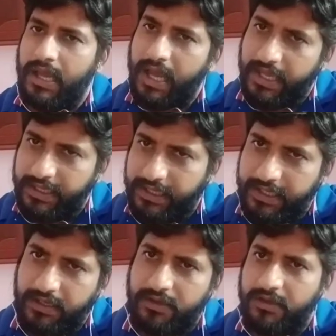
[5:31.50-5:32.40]
IA.
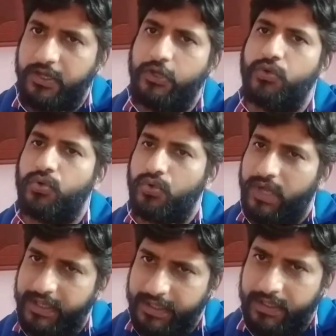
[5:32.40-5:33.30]
You don't know
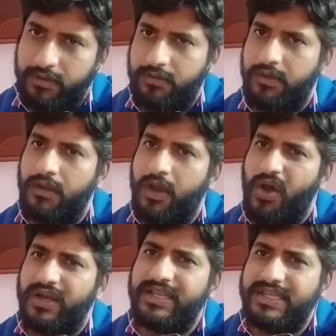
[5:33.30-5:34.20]
IA.
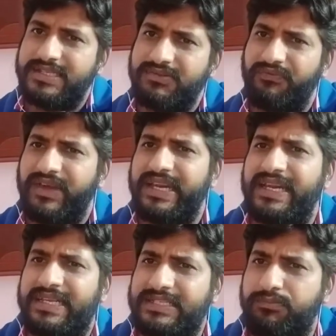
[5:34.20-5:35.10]
RA is very
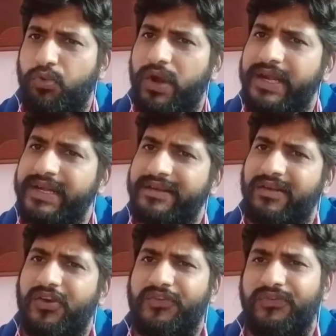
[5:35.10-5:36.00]
less,
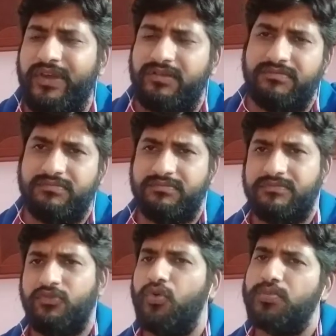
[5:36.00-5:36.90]
0.05
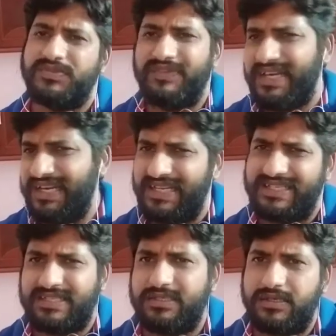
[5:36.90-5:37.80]
ohms, very
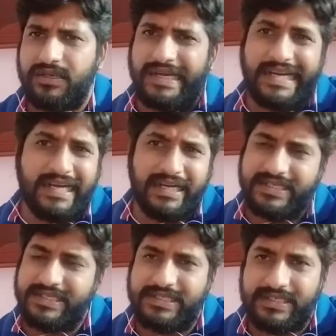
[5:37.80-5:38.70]
less internal
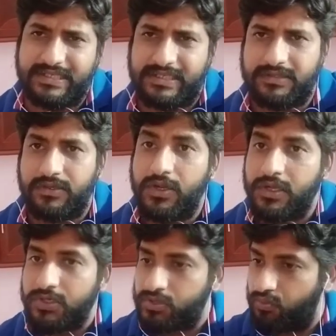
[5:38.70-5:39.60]
resistance is.
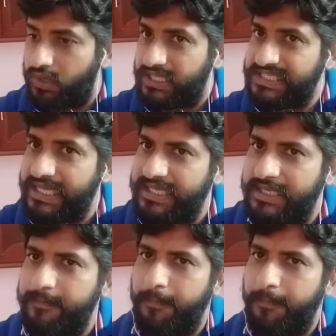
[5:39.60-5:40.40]
So what is IA?